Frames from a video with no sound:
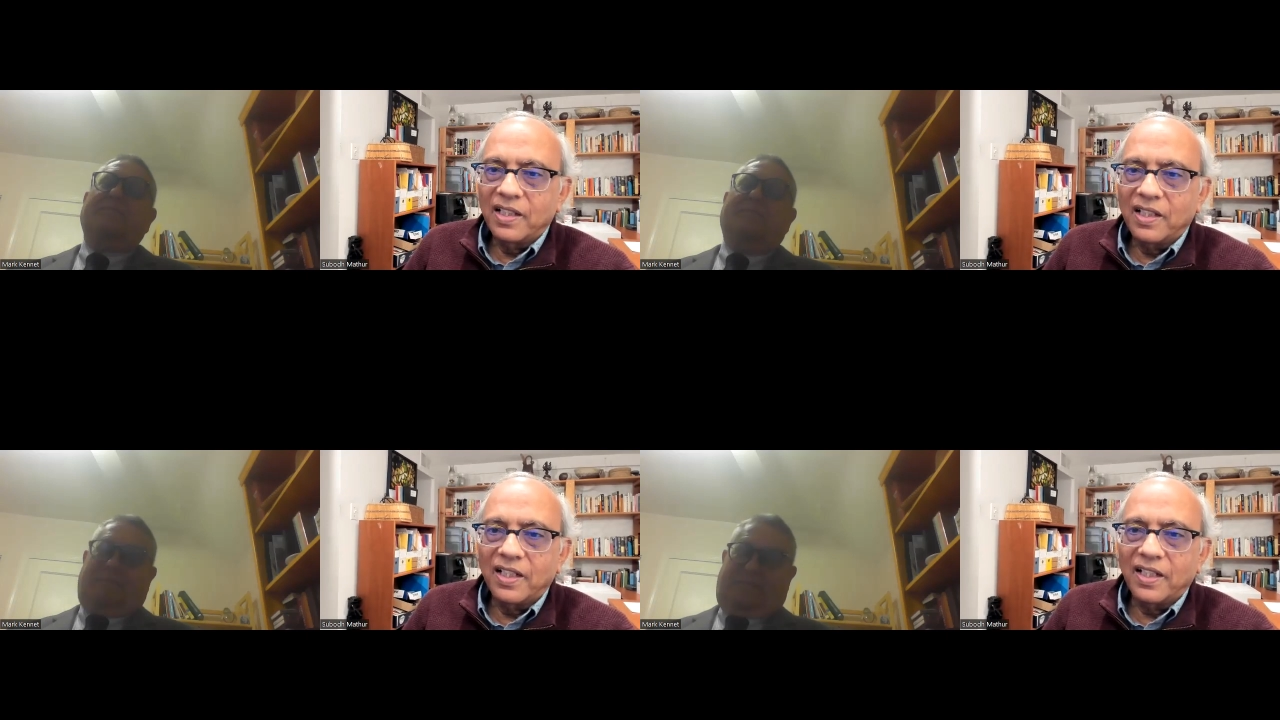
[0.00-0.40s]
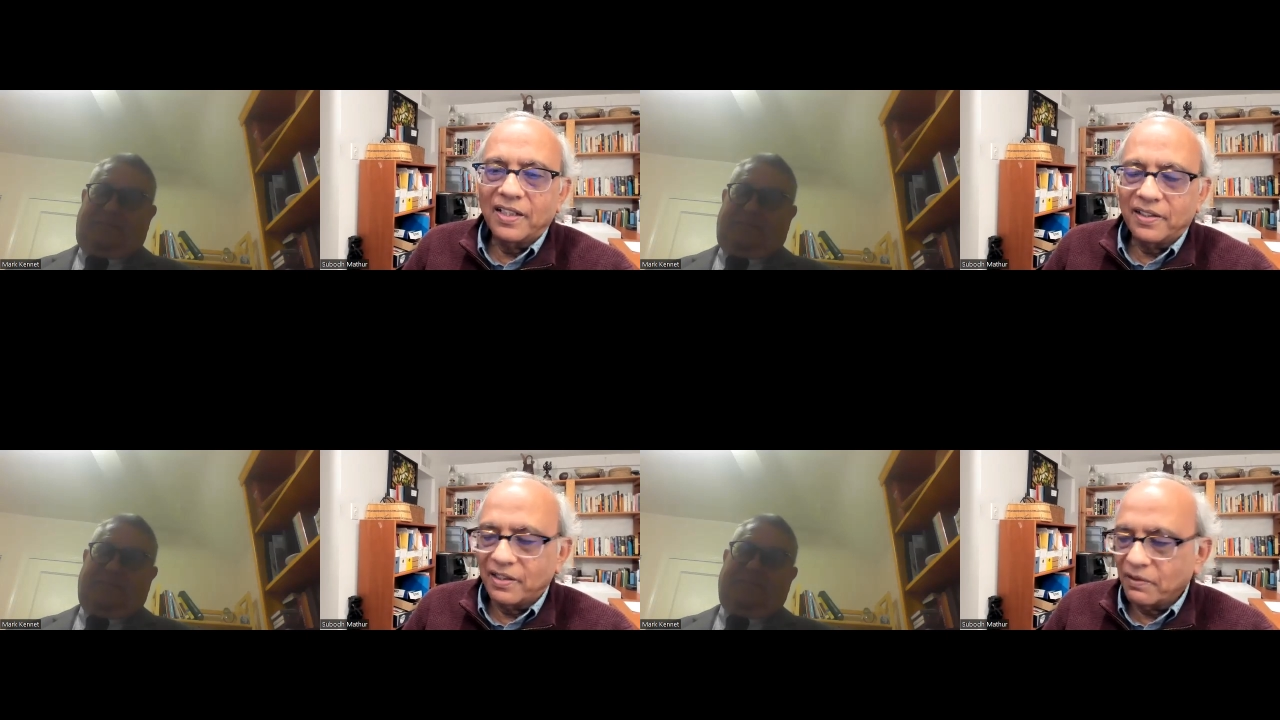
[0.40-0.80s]

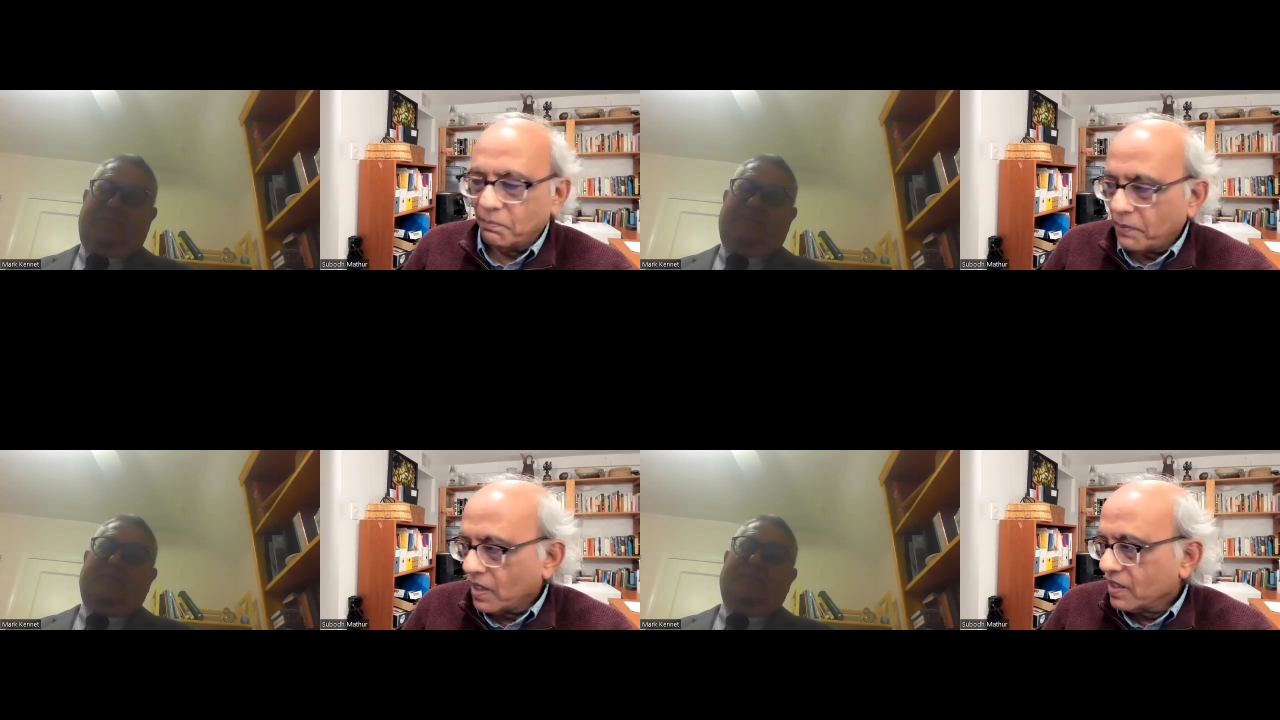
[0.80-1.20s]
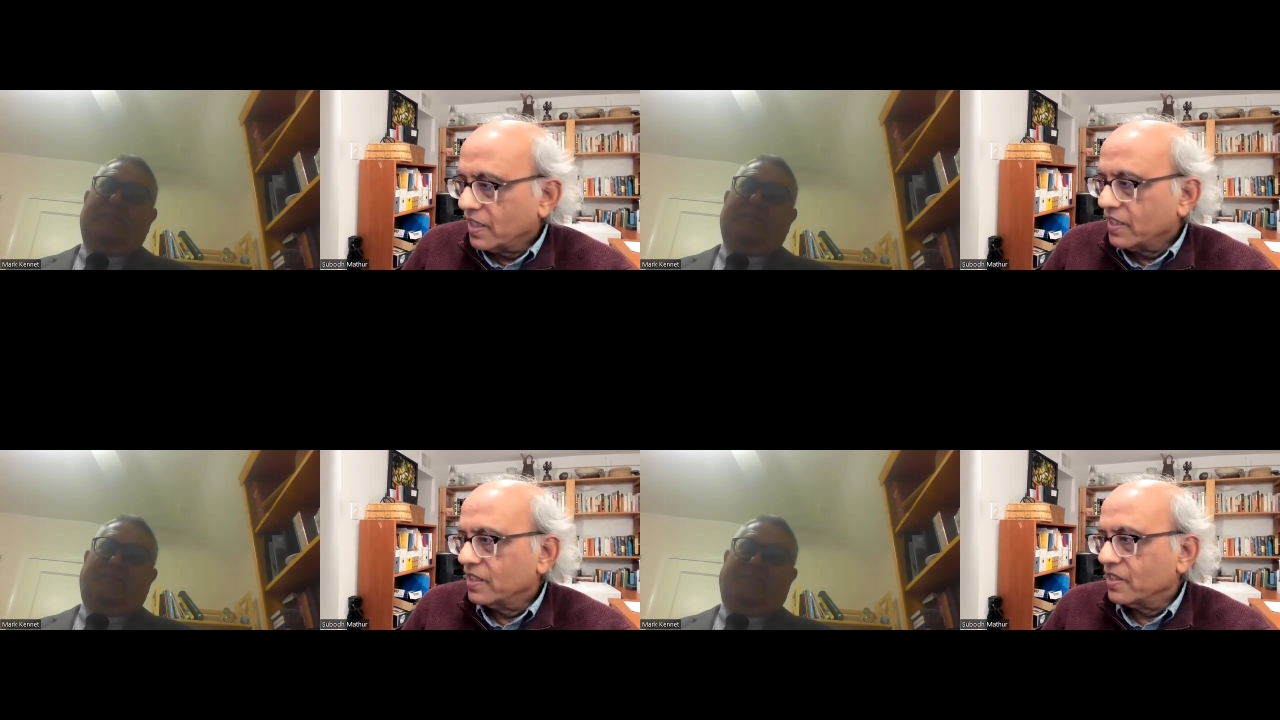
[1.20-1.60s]
And
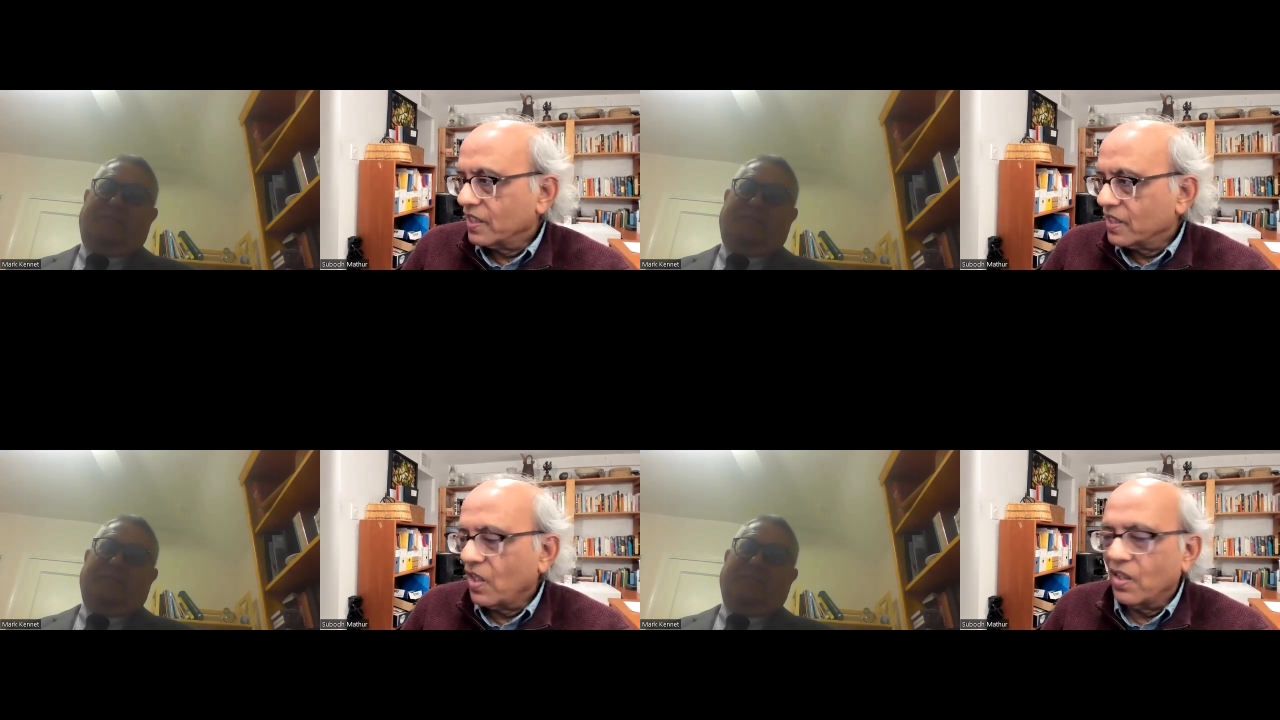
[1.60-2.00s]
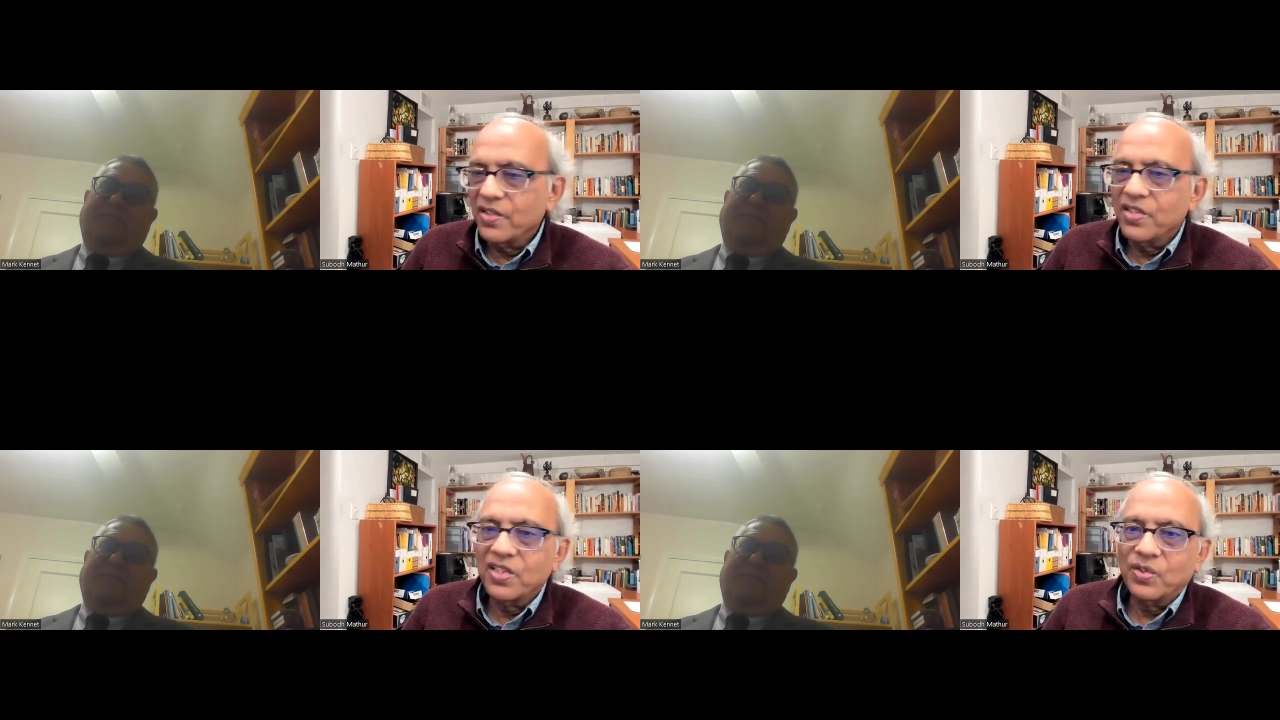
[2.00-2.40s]
partly the
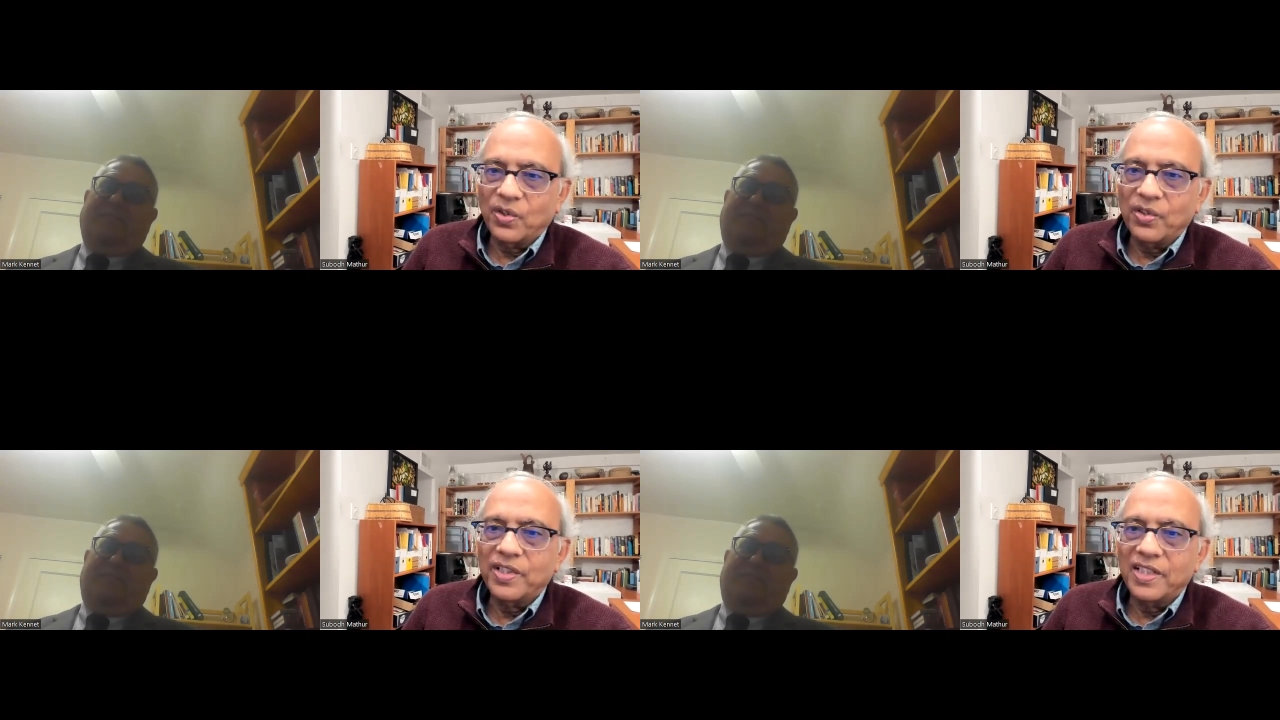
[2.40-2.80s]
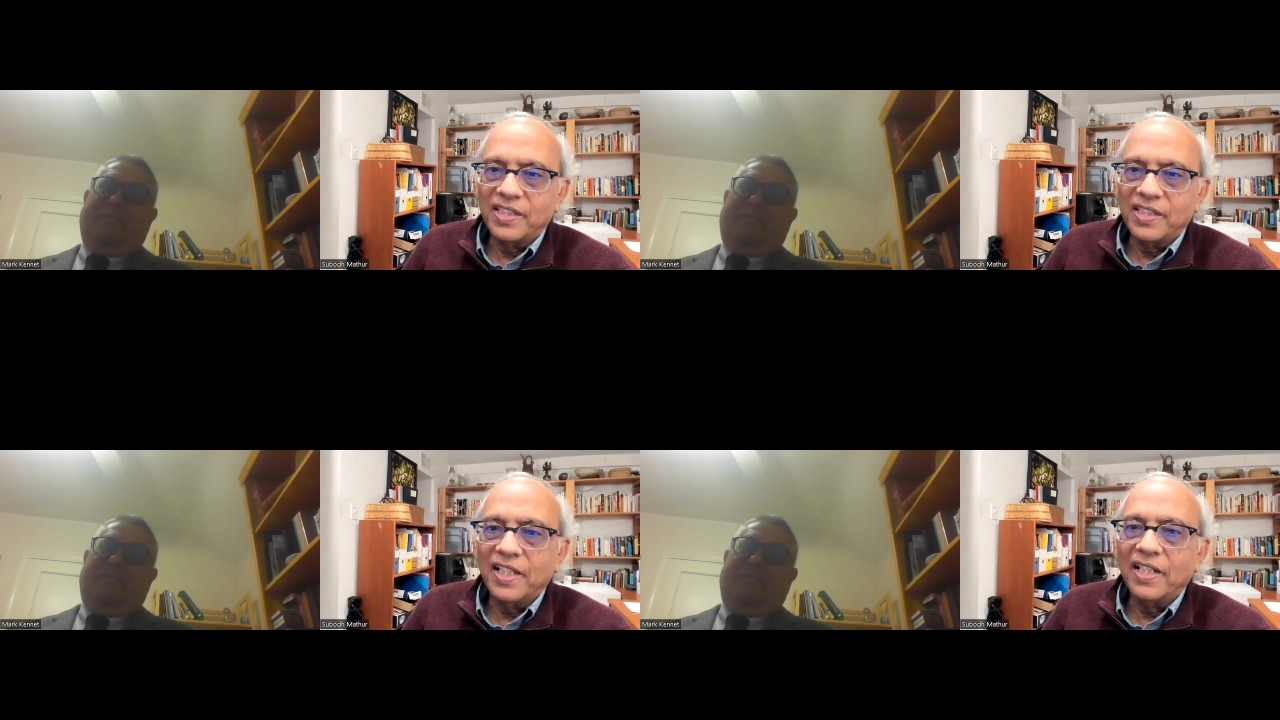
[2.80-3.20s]
technology is
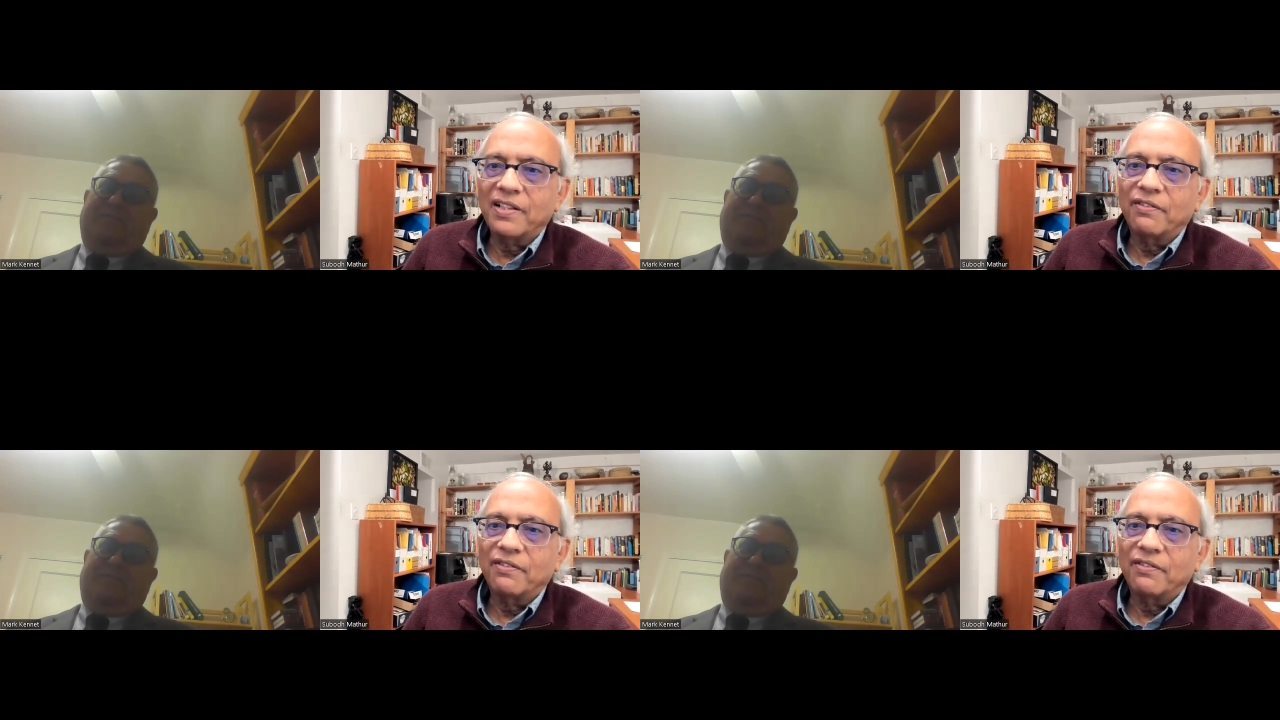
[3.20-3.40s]
already there,